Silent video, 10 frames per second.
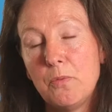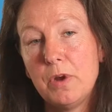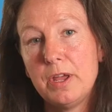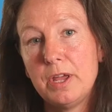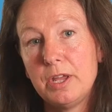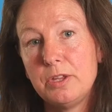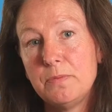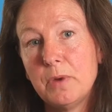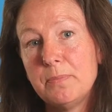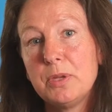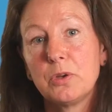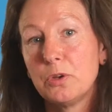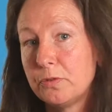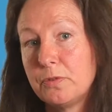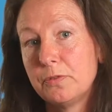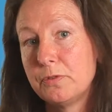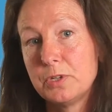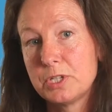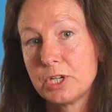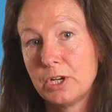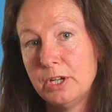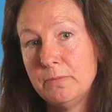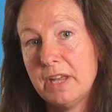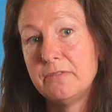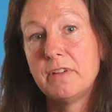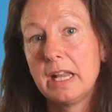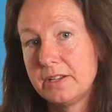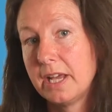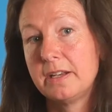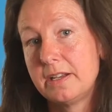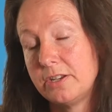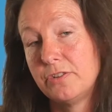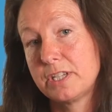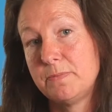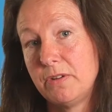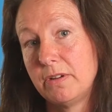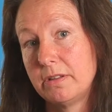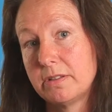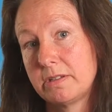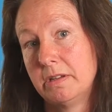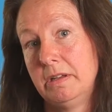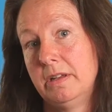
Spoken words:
Where you might be heard for the first time and validated in your experience.